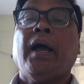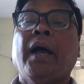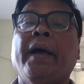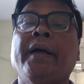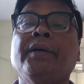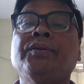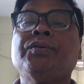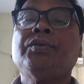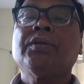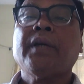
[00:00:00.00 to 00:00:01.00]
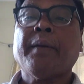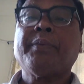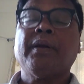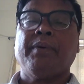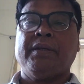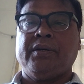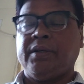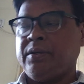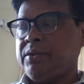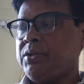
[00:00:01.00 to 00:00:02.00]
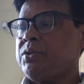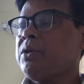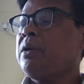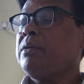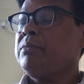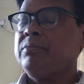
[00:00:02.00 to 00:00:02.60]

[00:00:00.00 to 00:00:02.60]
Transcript: as capital budgeting decision.